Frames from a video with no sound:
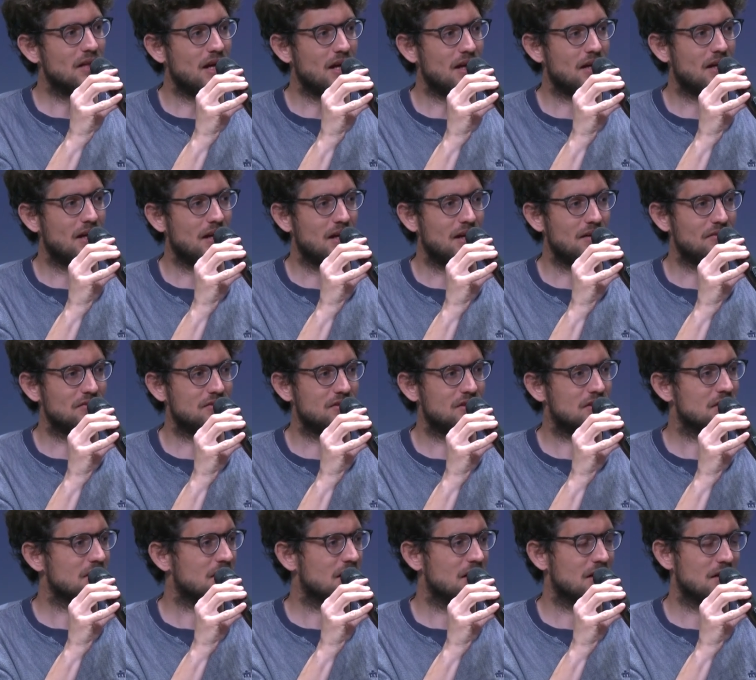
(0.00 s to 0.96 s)
an
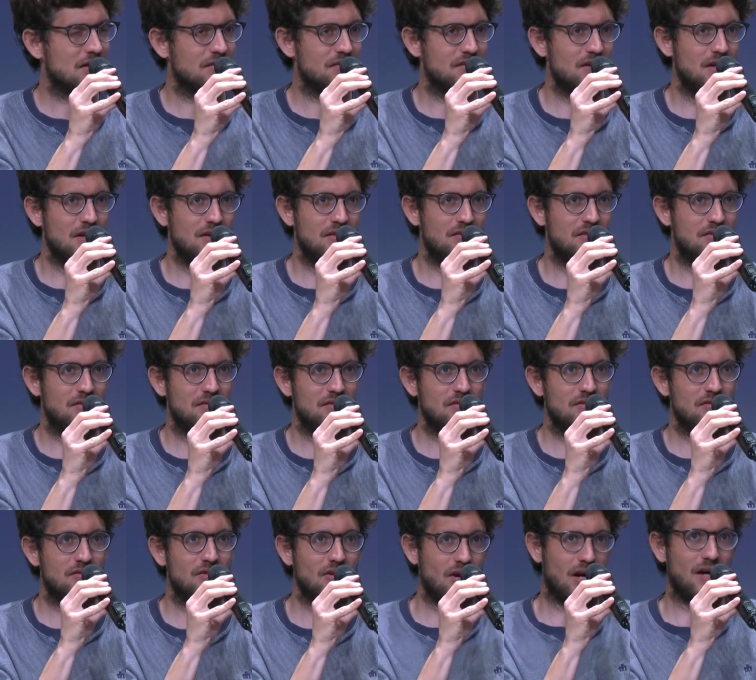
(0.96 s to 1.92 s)
aircraft, there
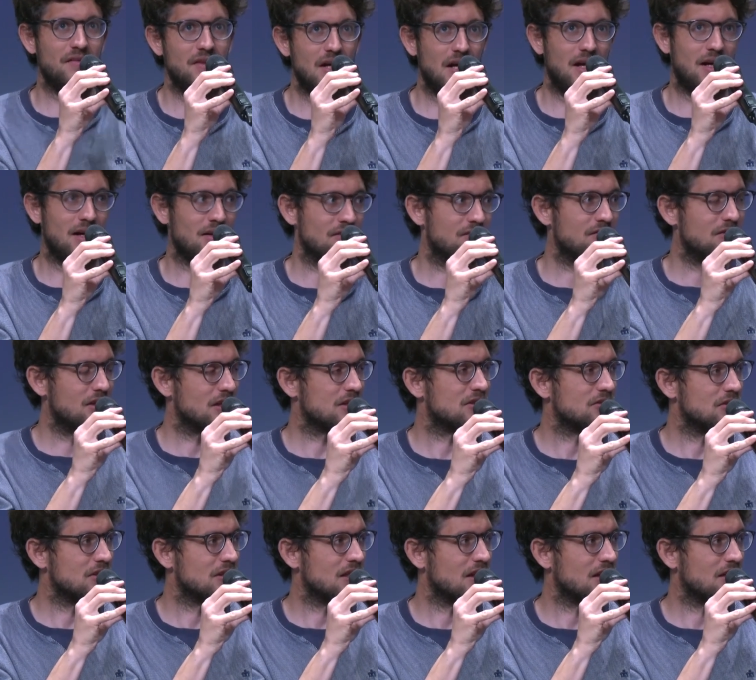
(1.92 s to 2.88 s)
is the radar, the
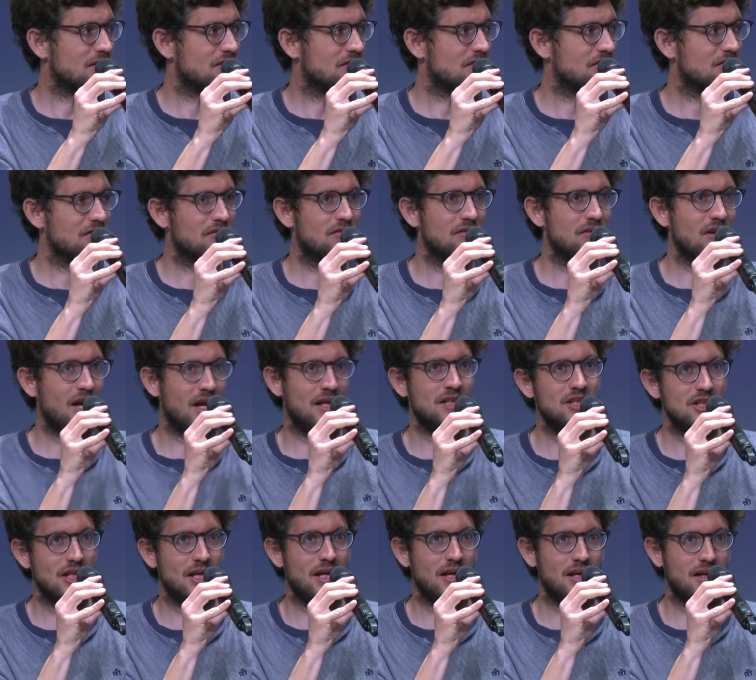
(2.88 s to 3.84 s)
electronics, the
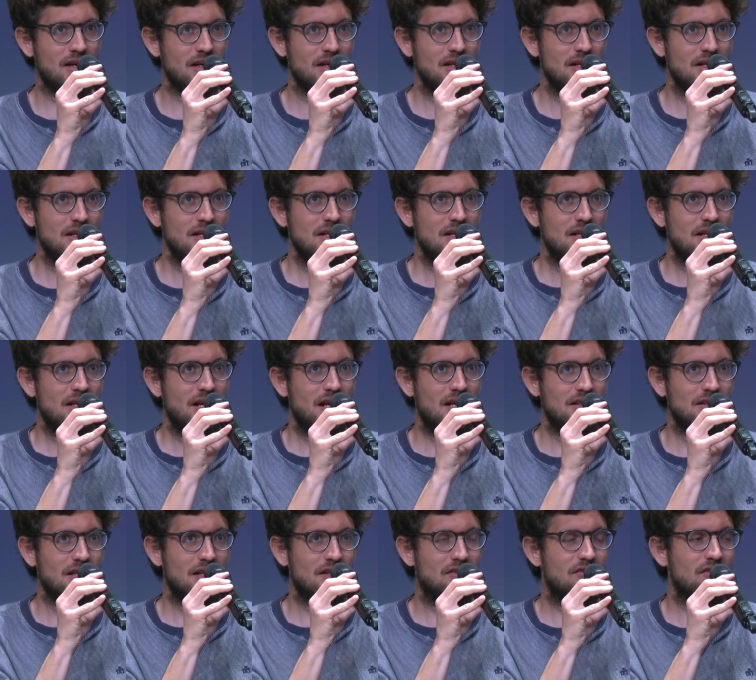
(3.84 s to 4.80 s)
engine,
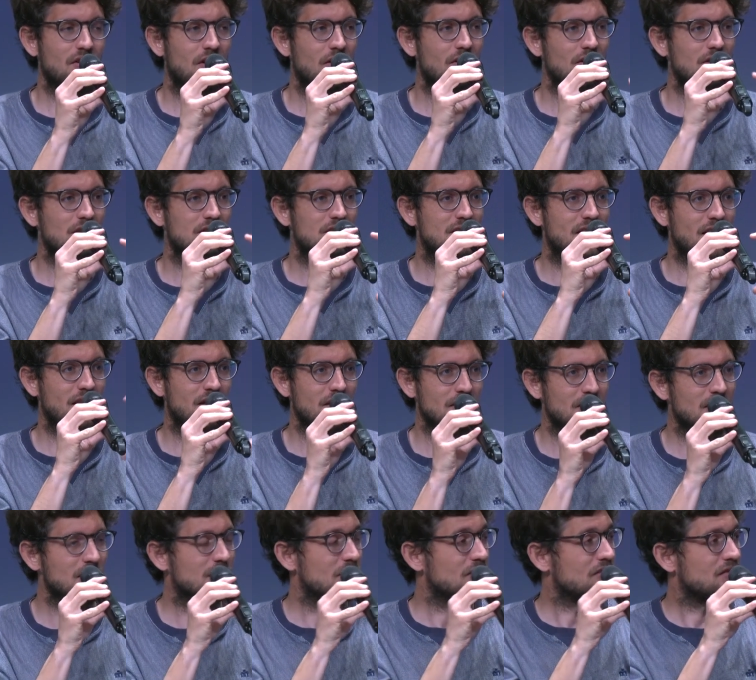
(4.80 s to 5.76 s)
and it's all
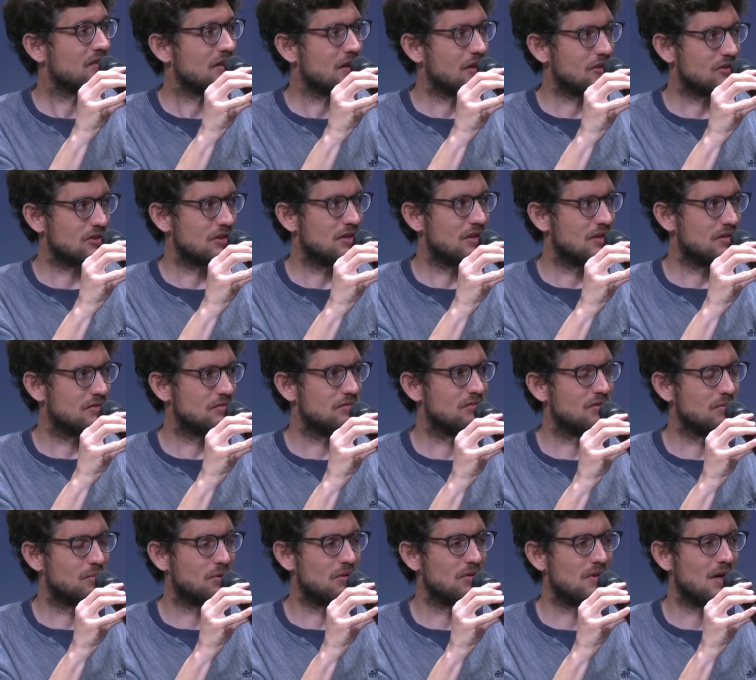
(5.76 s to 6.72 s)
taken in consideration into
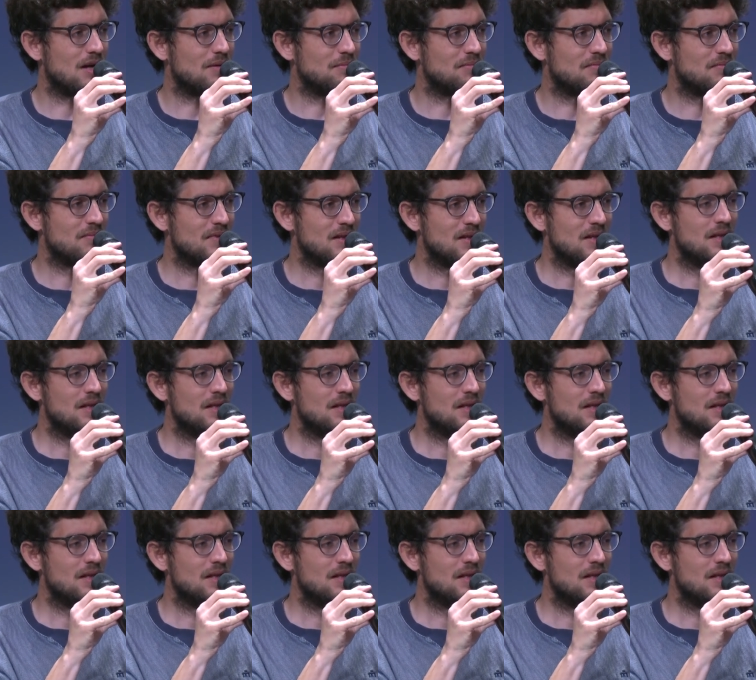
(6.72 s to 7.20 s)
the program.